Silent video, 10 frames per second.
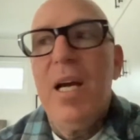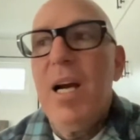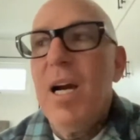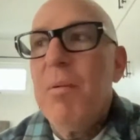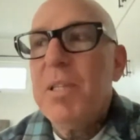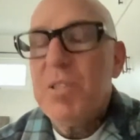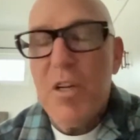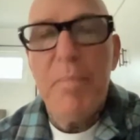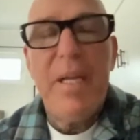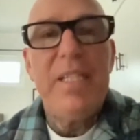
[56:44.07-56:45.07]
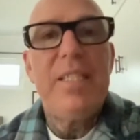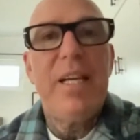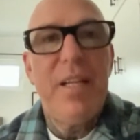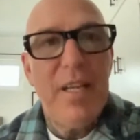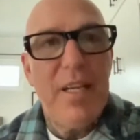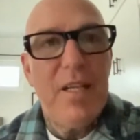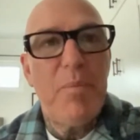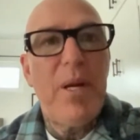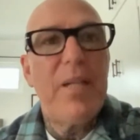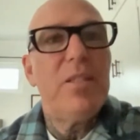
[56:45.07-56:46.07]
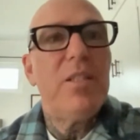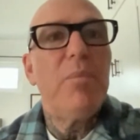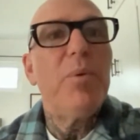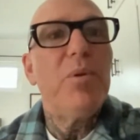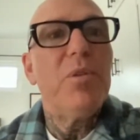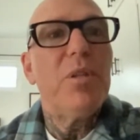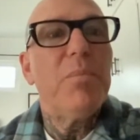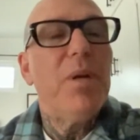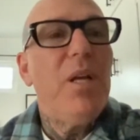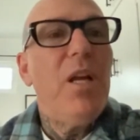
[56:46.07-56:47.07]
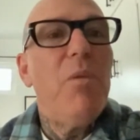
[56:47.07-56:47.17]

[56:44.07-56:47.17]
I started meditating and practicing Buddhism,